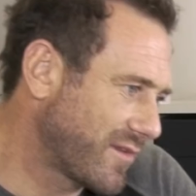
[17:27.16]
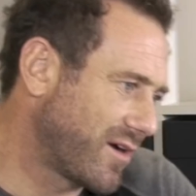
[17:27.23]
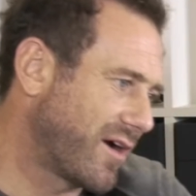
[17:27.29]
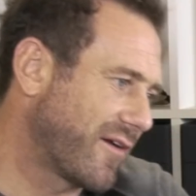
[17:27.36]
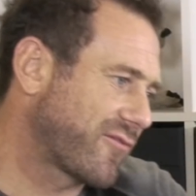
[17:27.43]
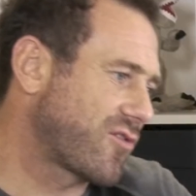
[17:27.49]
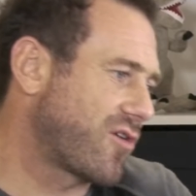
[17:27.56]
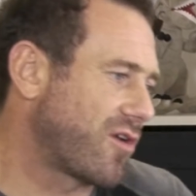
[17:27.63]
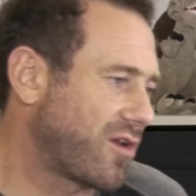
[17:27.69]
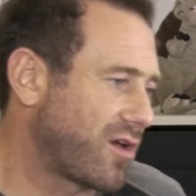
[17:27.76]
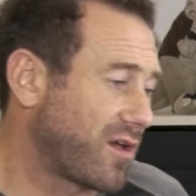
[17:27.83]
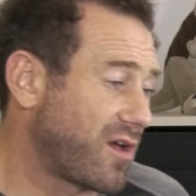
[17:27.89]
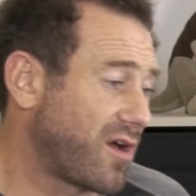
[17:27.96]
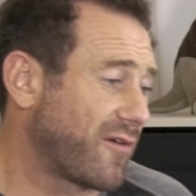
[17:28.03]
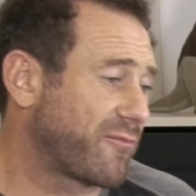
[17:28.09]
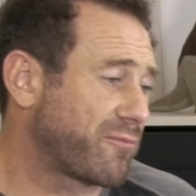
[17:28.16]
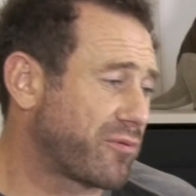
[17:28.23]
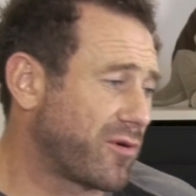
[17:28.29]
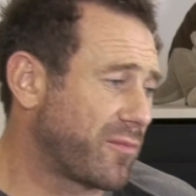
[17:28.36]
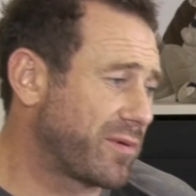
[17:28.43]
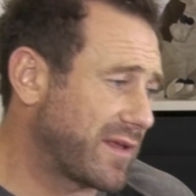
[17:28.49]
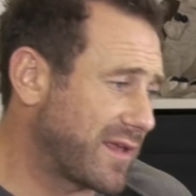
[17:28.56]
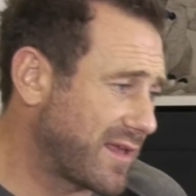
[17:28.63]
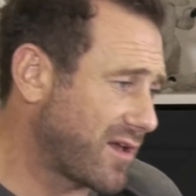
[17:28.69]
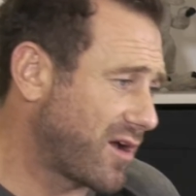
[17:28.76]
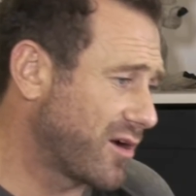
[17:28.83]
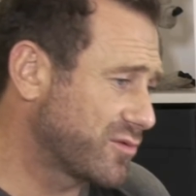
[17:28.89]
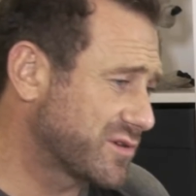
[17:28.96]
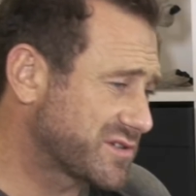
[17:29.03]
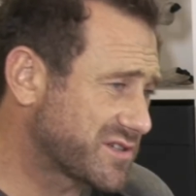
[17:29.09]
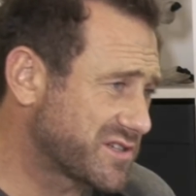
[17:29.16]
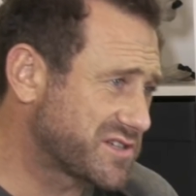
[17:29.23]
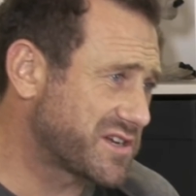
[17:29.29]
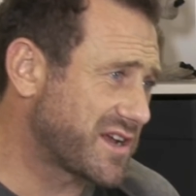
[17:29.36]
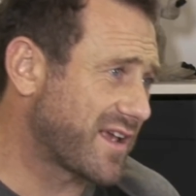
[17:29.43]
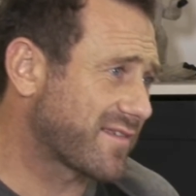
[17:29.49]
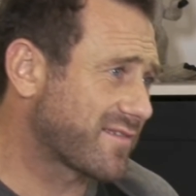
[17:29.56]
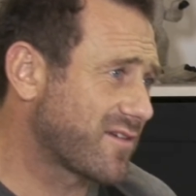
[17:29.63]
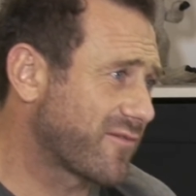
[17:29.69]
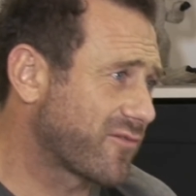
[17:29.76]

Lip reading: I would suggest